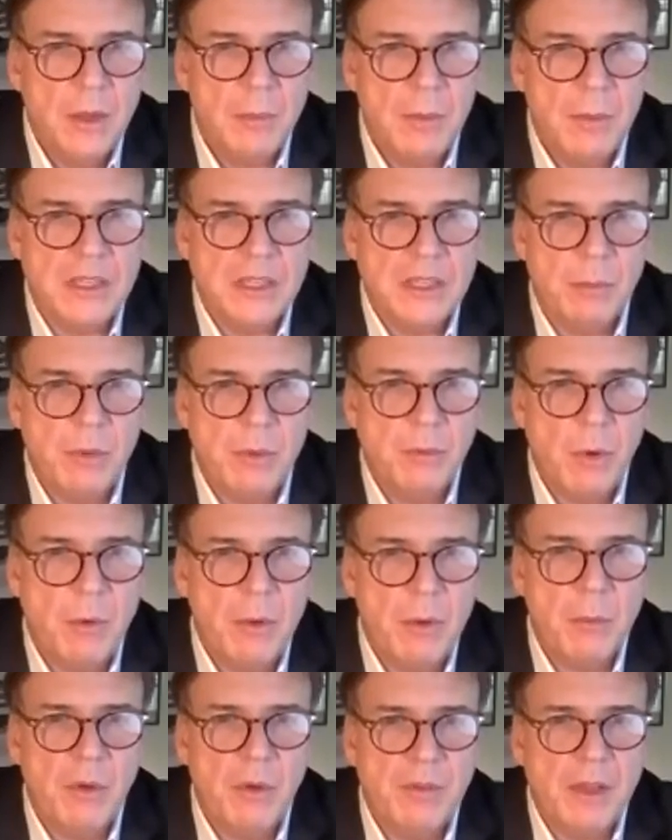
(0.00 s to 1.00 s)
Mason, before
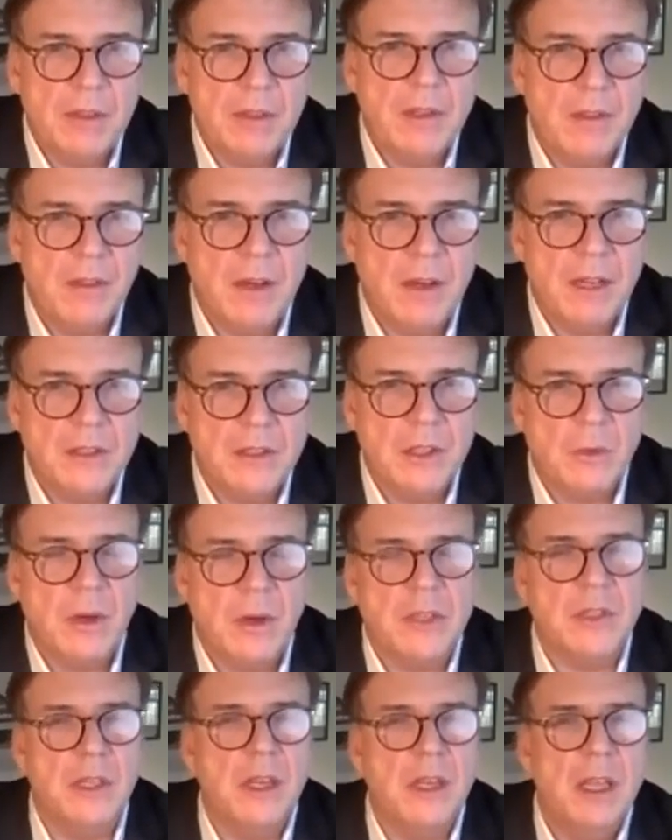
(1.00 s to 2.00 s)
we move on to the next
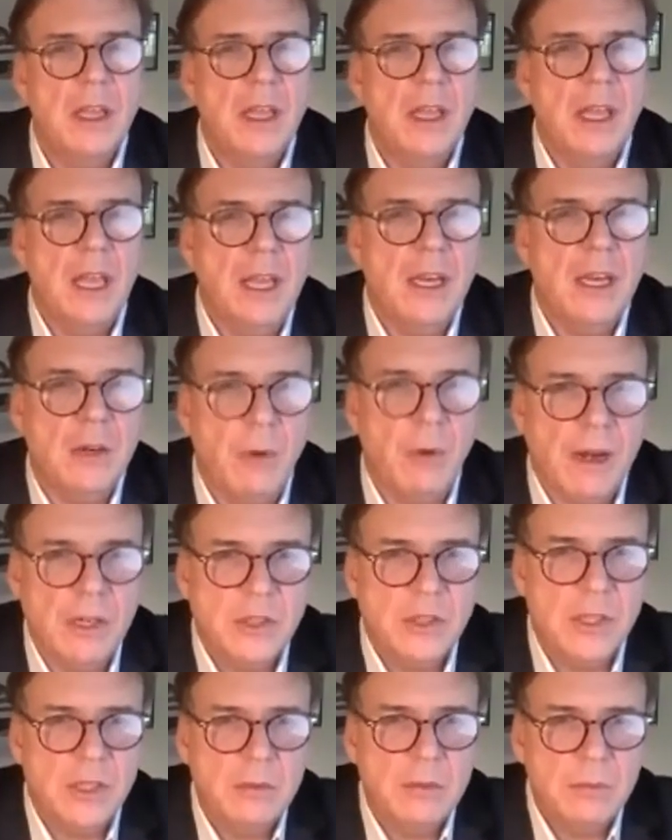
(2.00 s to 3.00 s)
question,
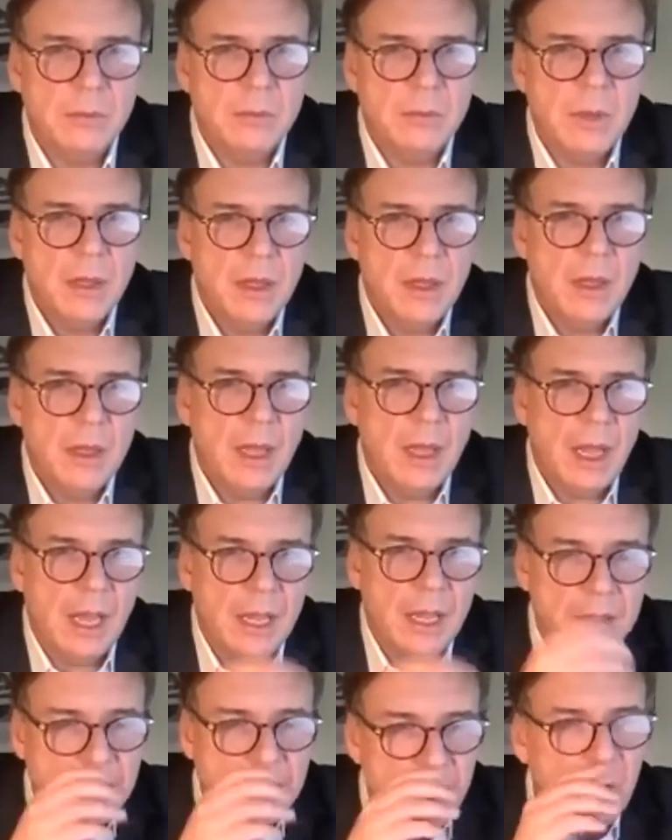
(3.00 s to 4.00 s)
integration.
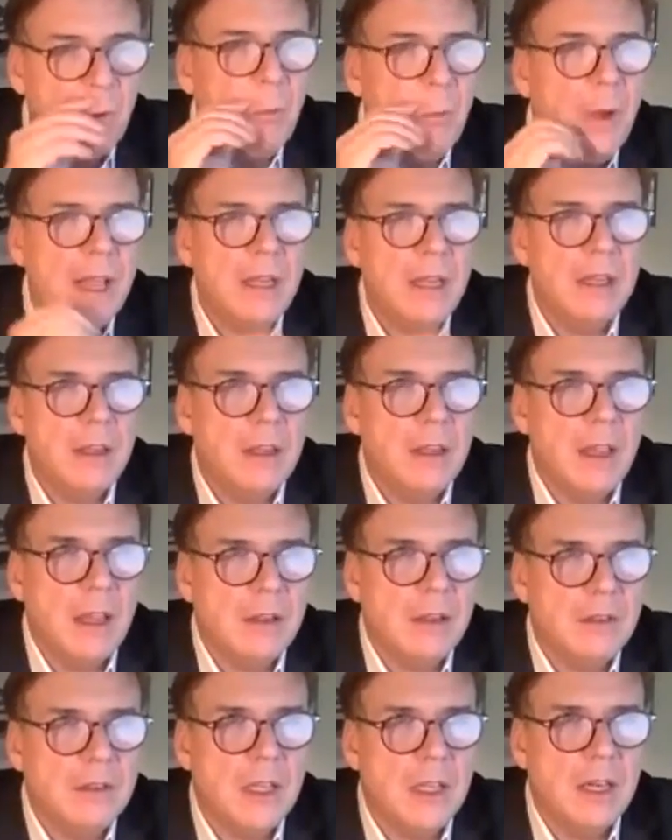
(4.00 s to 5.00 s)
Is there a way
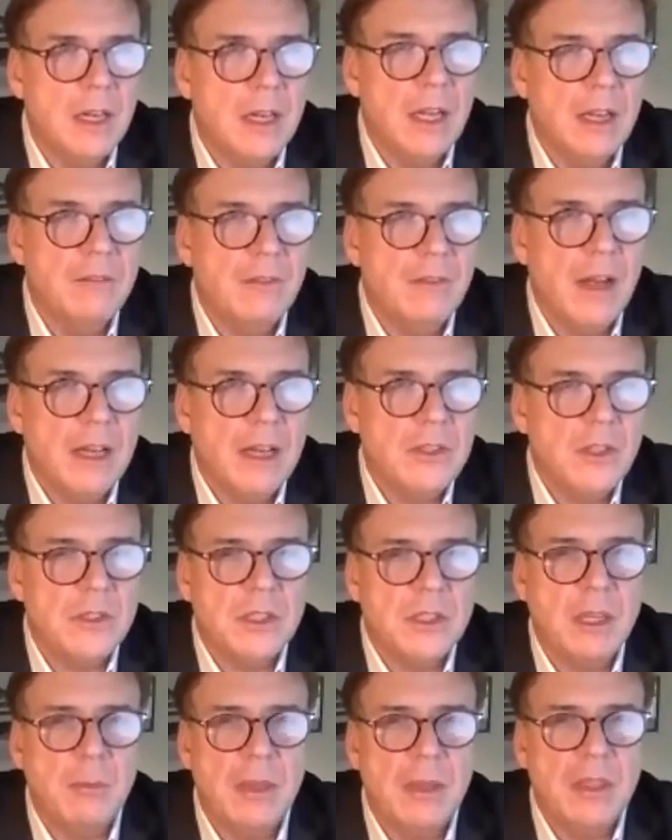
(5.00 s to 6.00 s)
that advisors
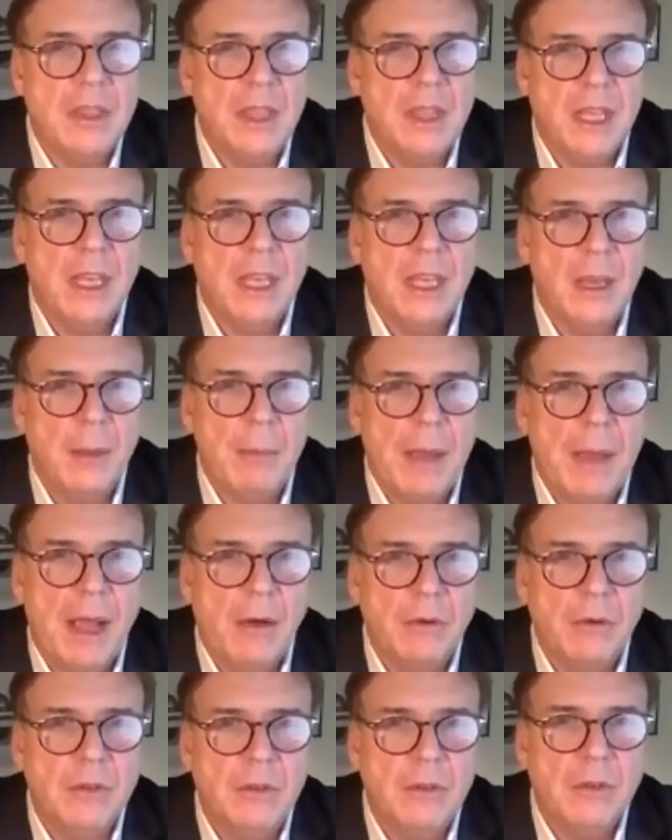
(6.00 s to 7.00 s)
can be thinking
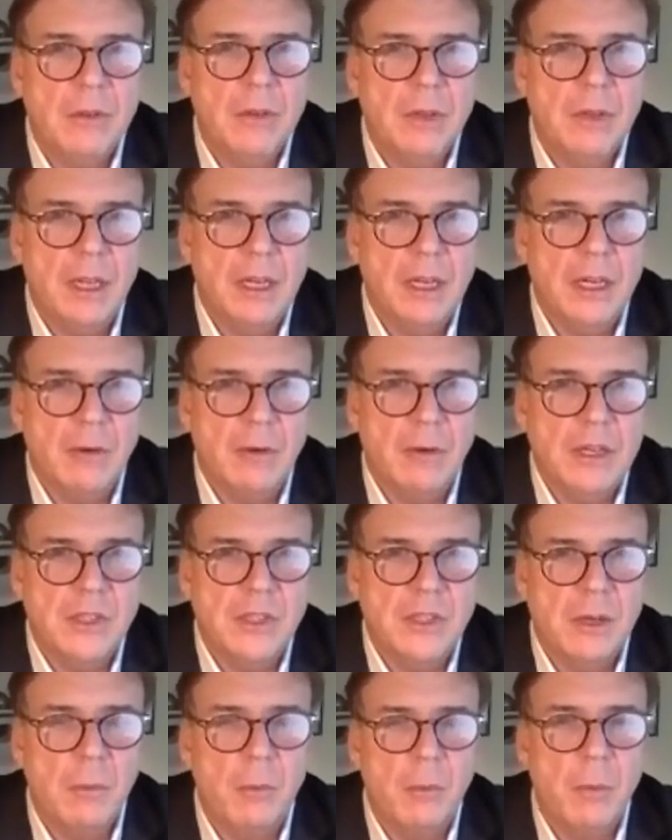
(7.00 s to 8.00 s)
about
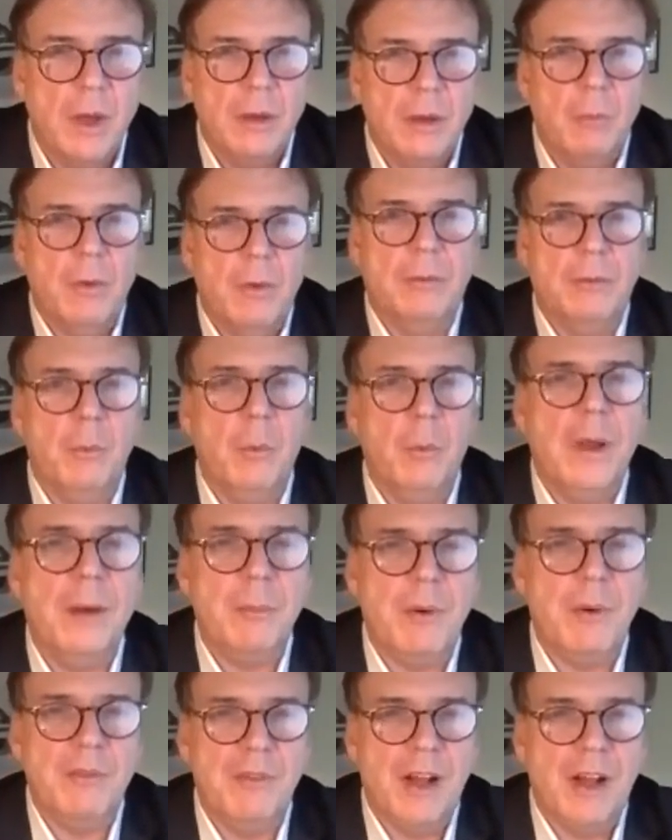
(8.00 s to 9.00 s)
integration and what it
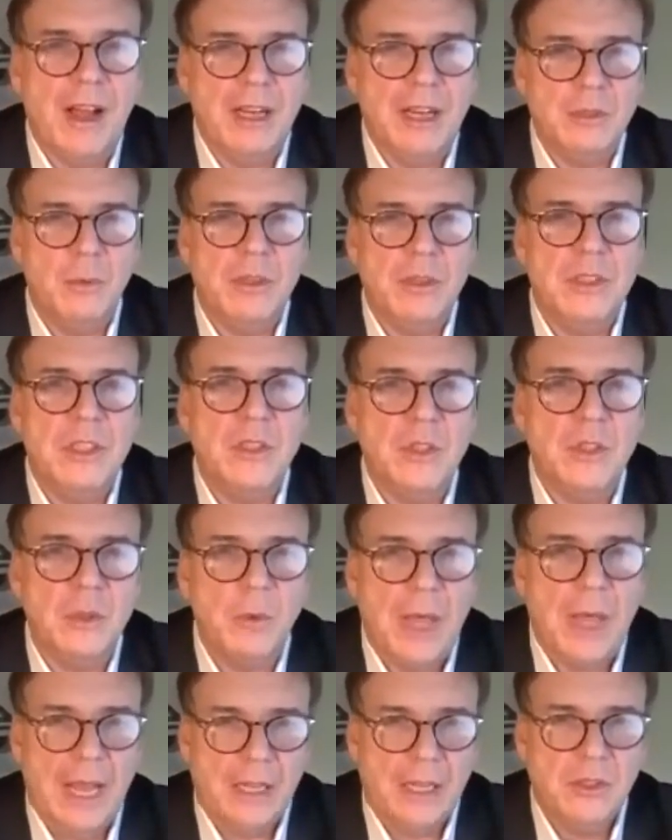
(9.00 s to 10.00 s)
provides? What does it
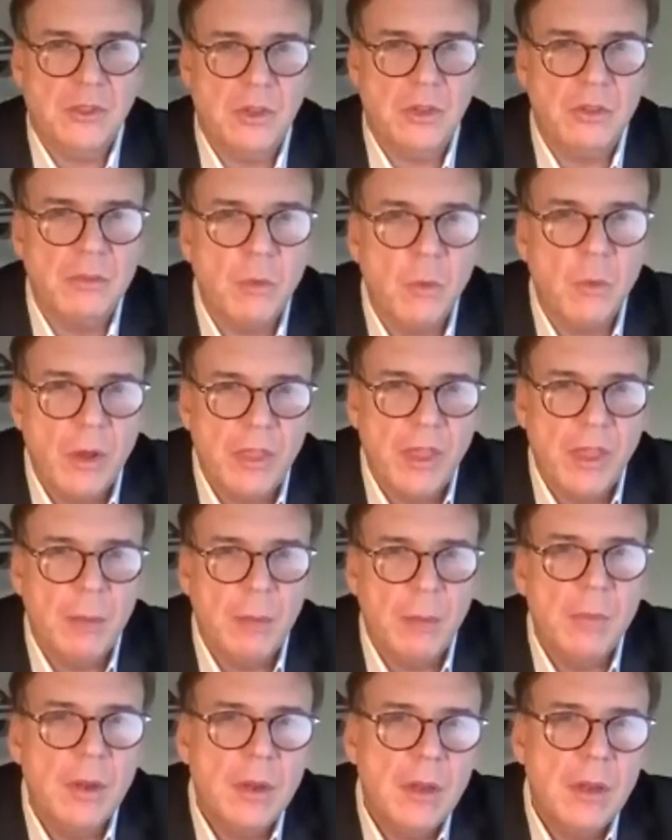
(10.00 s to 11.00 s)
do extra for
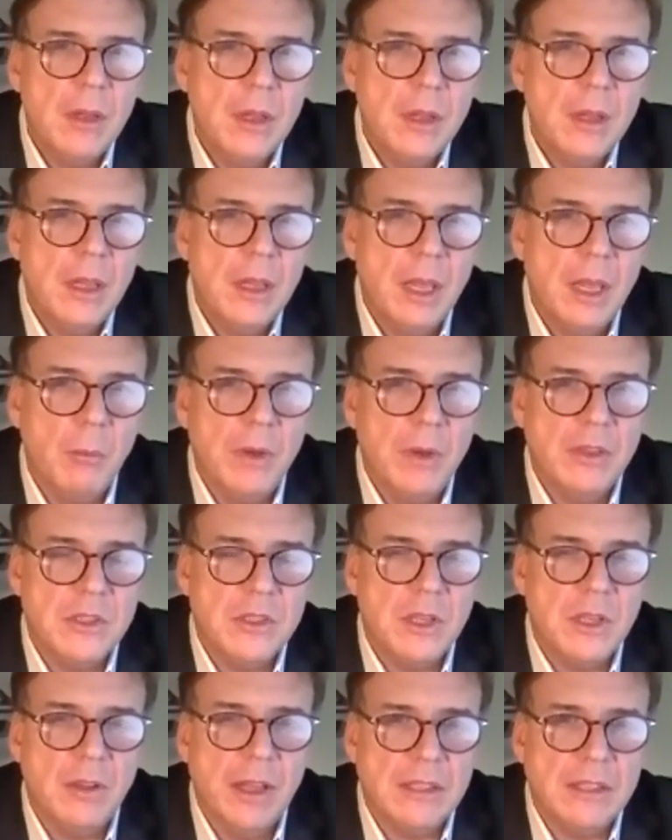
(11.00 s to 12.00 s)
them in what they're
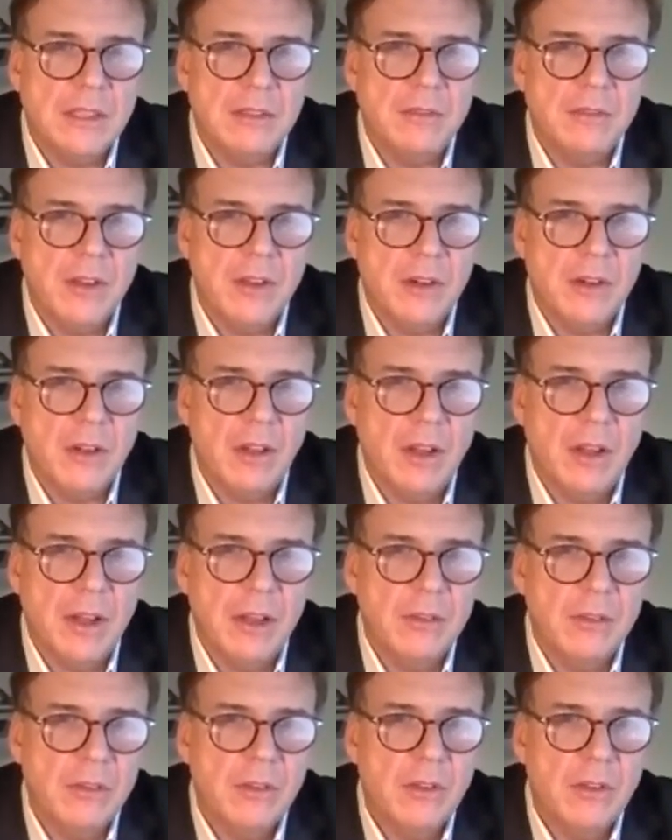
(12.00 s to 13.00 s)
selecting for their
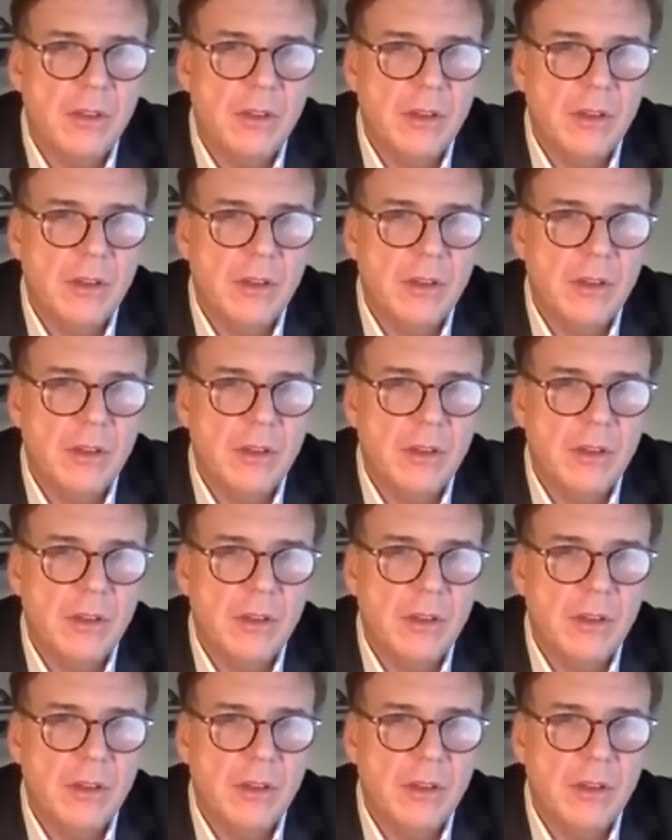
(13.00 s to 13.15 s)
clients?